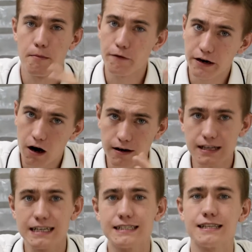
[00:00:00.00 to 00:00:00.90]
But
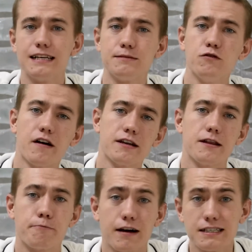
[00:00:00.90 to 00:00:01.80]
regardless, let's move on to
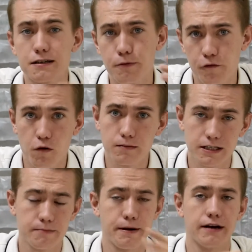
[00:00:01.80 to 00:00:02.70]
the price to performance
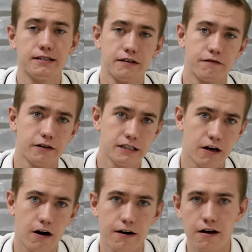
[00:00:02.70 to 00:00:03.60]
comparison for each
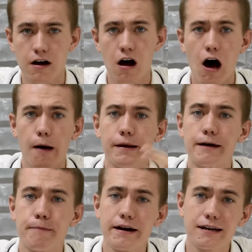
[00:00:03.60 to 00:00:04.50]
card. I'll be
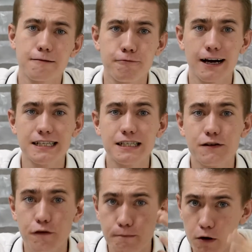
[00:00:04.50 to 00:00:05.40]
comparing the prices
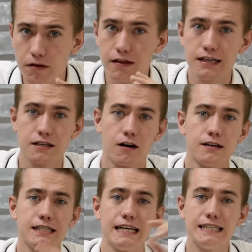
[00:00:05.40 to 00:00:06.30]
for both of these
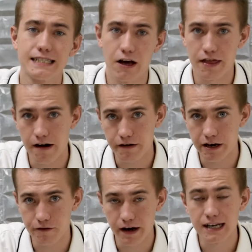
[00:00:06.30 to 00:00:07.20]
cards in South
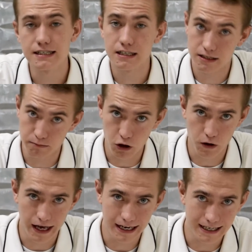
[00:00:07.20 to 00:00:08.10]
African Rand, since I'm
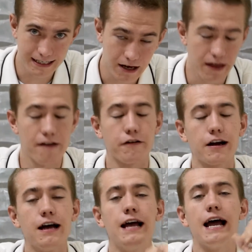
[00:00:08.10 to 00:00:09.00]
located in South
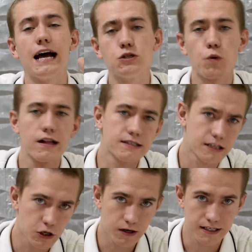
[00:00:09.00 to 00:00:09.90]
Africa, as well as the
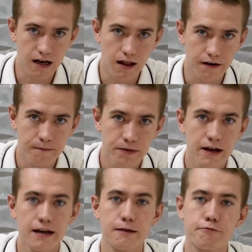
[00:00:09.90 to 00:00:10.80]
US dollar.
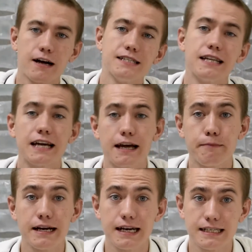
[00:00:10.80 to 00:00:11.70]
The price of the
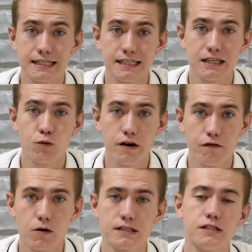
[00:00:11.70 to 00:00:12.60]
Gigabyte 960
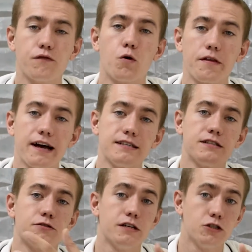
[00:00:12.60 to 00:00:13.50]
Windforce is
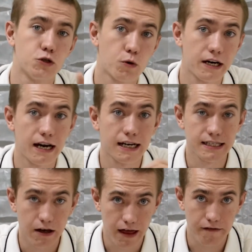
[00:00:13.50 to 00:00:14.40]
4,329
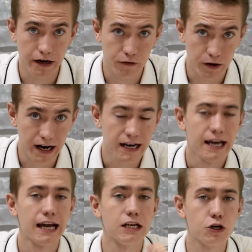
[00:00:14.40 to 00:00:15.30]
South African Rand
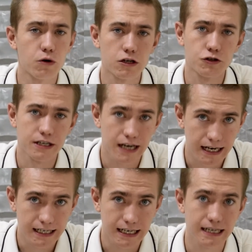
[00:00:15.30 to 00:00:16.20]
and
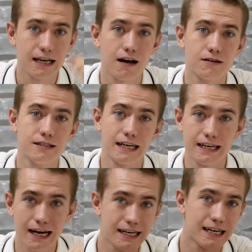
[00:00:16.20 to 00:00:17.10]

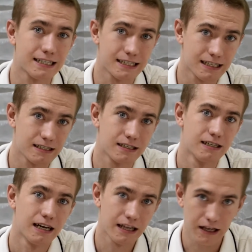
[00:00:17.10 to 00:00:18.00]
$219.99
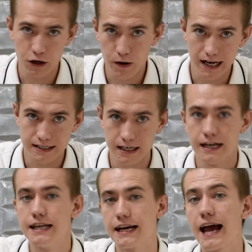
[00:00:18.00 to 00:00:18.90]
in the US.
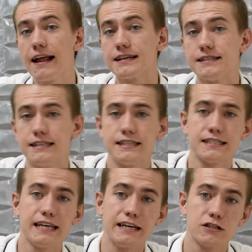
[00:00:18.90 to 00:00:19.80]
The Galaxy
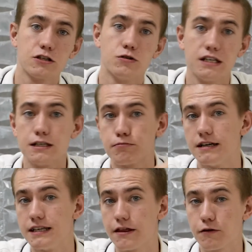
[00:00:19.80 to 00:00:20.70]
960 EXOC is priced at